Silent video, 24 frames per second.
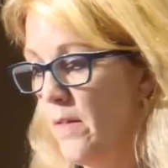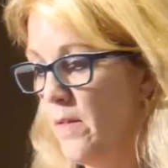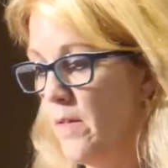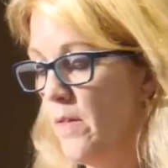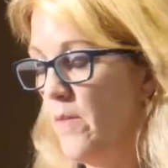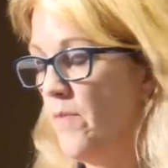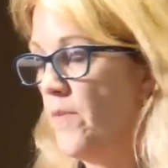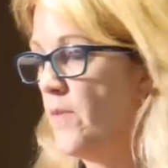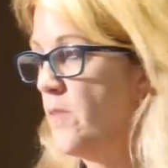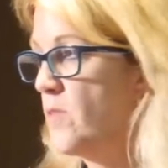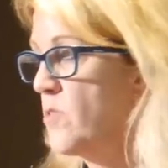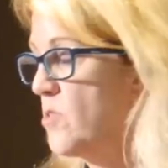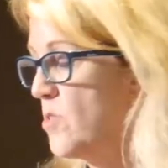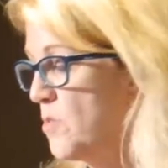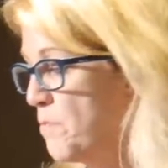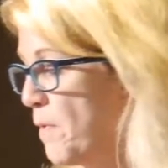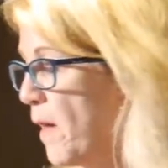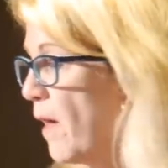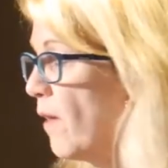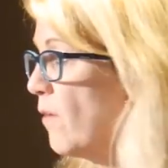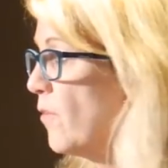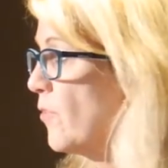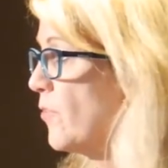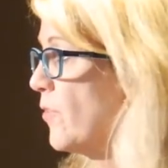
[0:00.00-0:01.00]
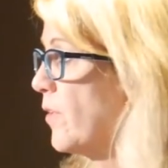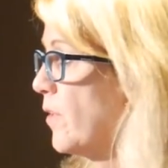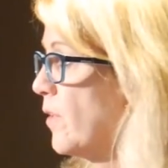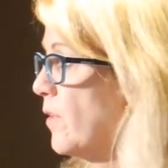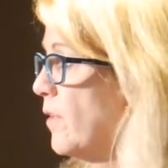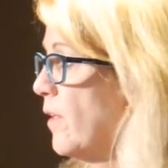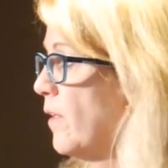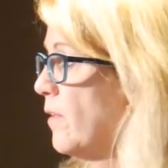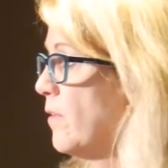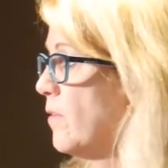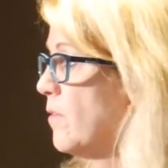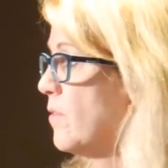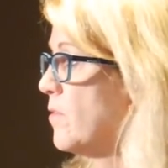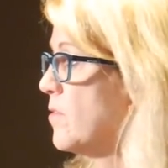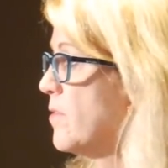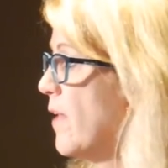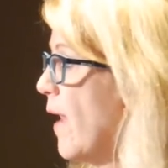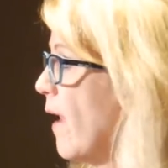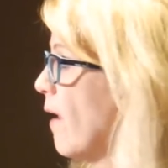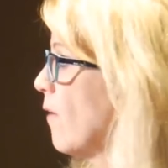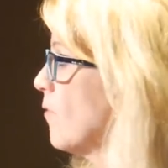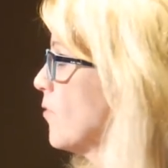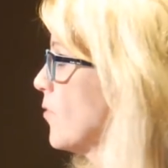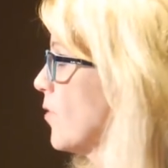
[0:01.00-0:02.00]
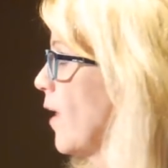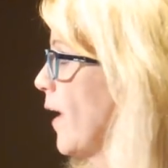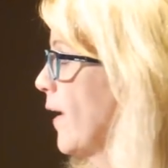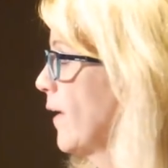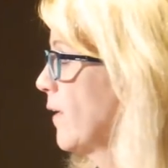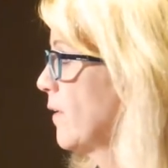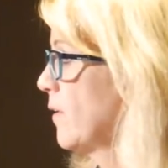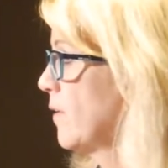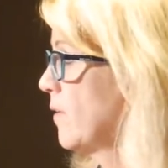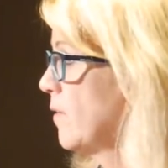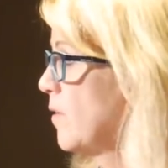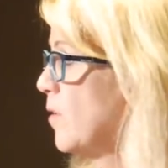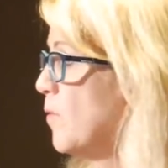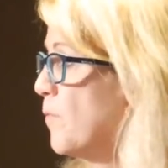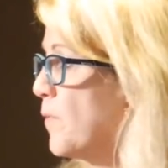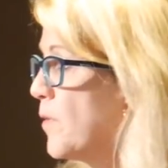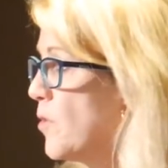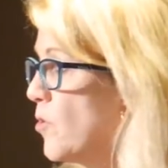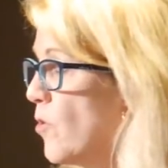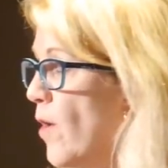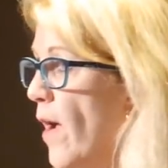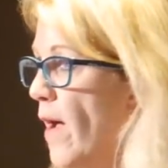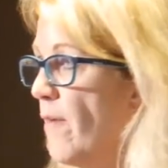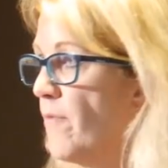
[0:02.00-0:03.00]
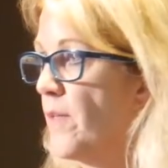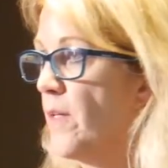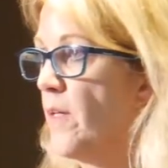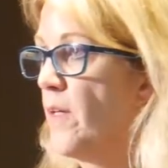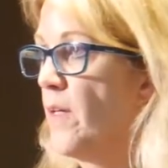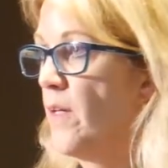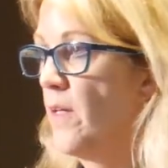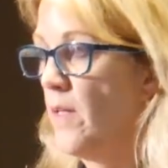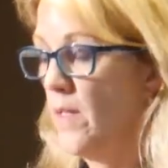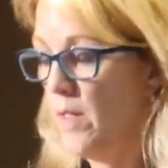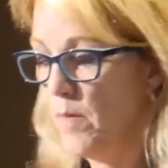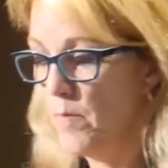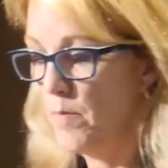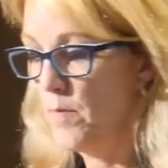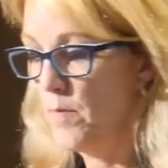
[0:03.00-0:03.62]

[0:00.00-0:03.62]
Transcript: if it smells and sounds like human trafficking,